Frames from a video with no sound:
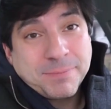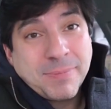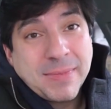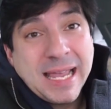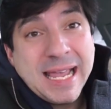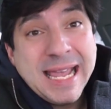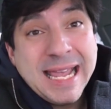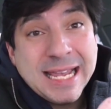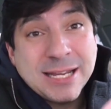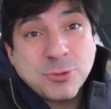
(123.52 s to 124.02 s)

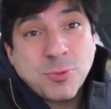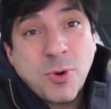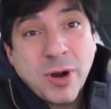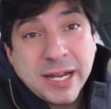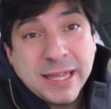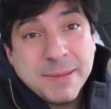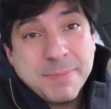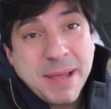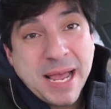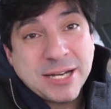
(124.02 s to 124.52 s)
is one
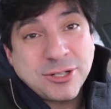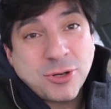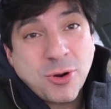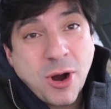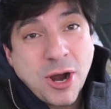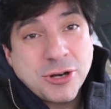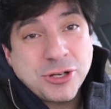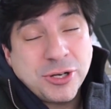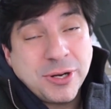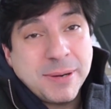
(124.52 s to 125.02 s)
of the best
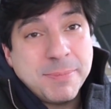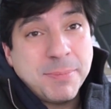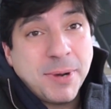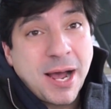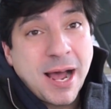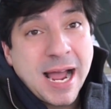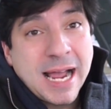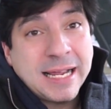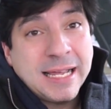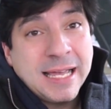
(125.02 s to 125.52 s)
cars you can
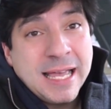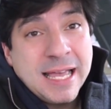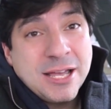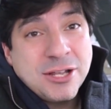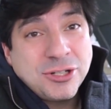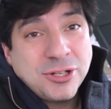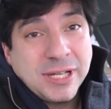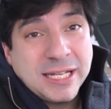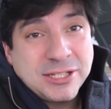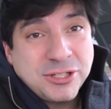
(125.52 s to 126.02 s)
buy.
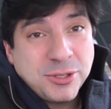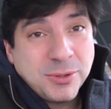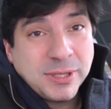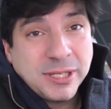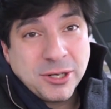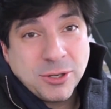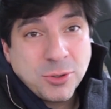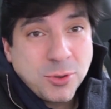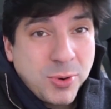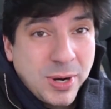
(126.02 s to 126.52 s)
So let's do a
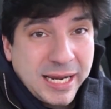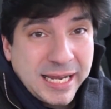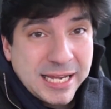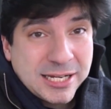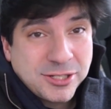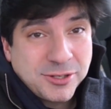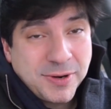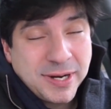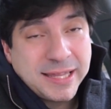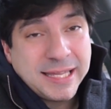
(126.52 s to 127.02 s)
little quick
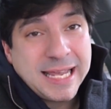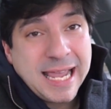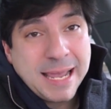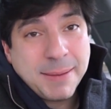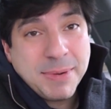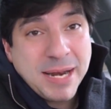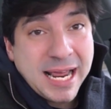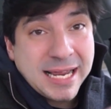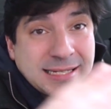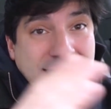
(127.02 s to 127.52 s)
history on the
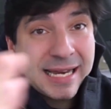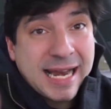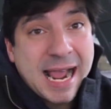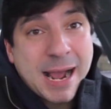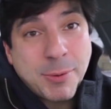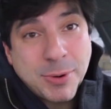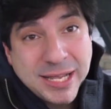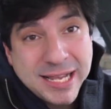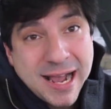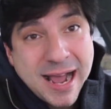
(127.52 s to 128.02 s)
Cayman S and how
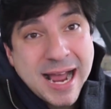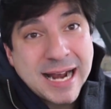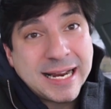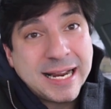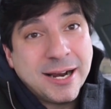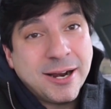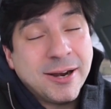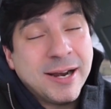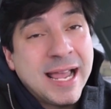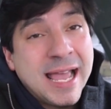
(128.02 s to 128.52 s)
we got
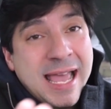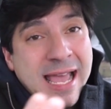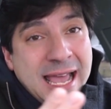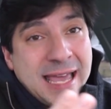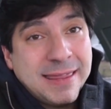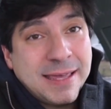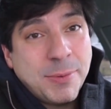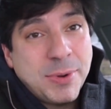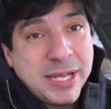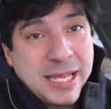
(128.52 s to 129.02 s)
here,
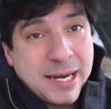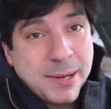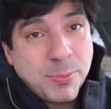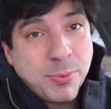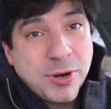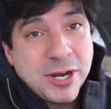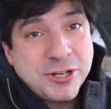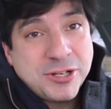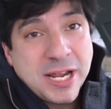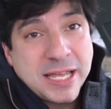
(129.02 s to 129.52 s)
and then we can
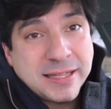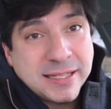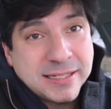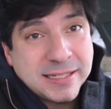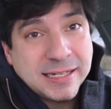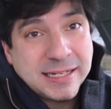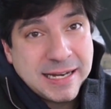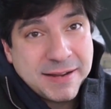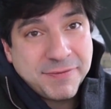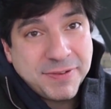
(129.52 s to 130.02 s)
appreciate the
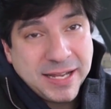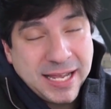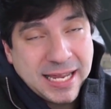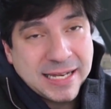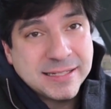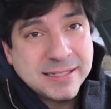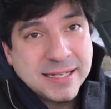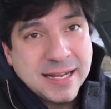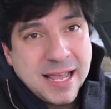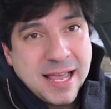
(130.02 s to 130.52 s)

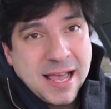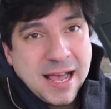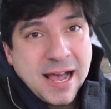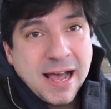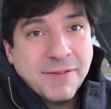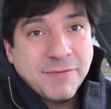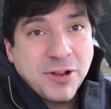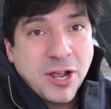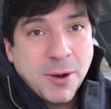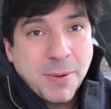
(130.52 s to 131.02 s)
significance
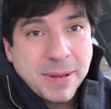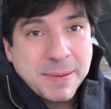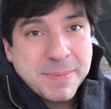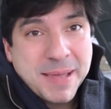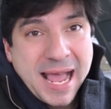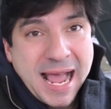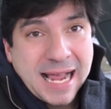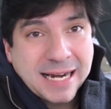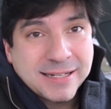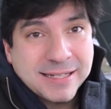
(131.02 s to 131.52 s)
of going
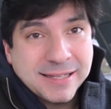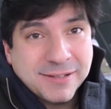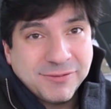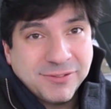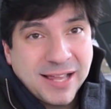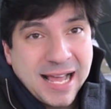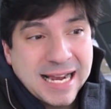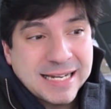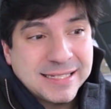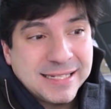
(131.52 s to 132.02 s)
back to the
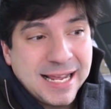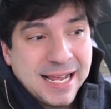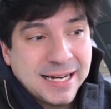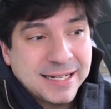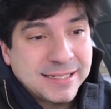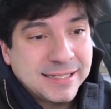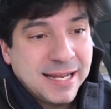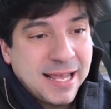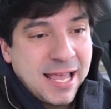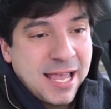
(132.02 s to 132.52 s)
flat
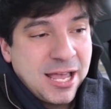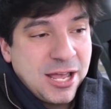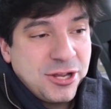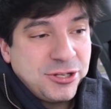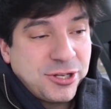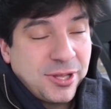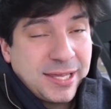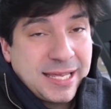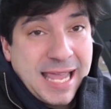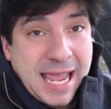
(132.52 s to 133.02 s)
six.
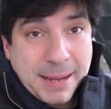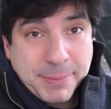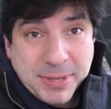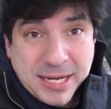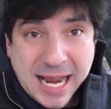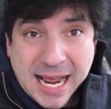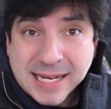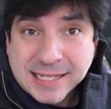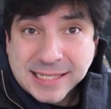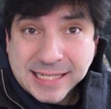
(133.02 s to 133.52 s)
So the Cayman
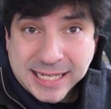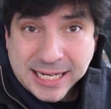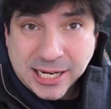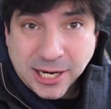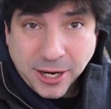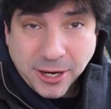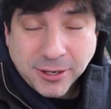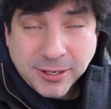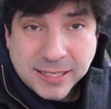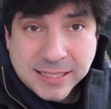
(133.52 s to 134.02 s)
S
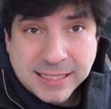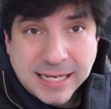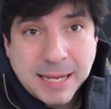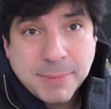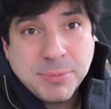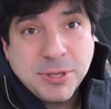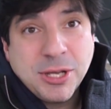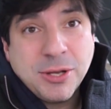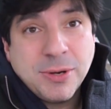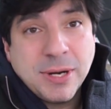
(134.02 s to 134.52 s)
here
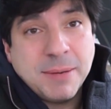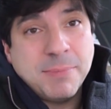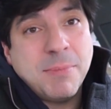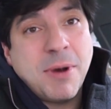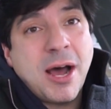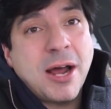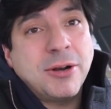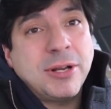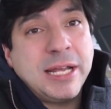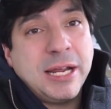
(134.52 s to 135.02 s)
debuted in
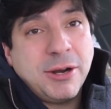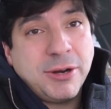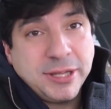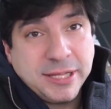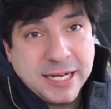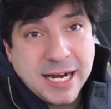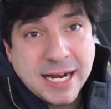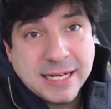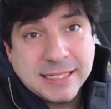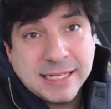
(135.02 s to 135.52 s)
model year in the
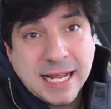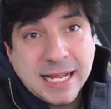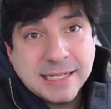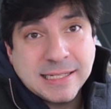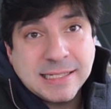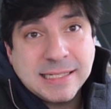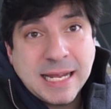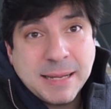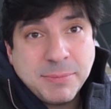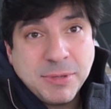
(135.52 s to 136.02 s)
United
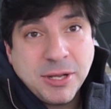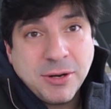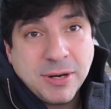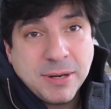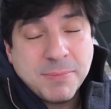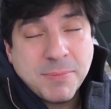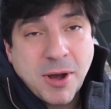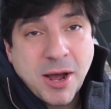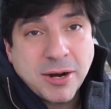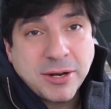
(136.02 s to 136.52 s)
States, debuted
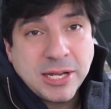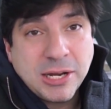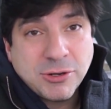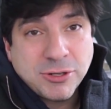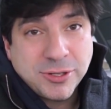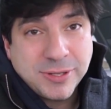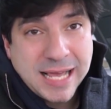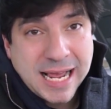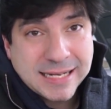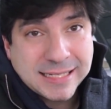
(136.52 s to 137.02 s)
in model year
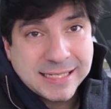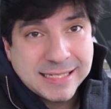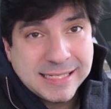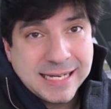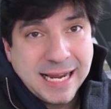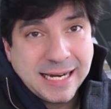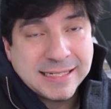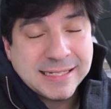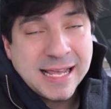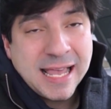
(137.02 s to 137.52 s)

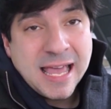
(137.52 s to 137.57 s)
2006.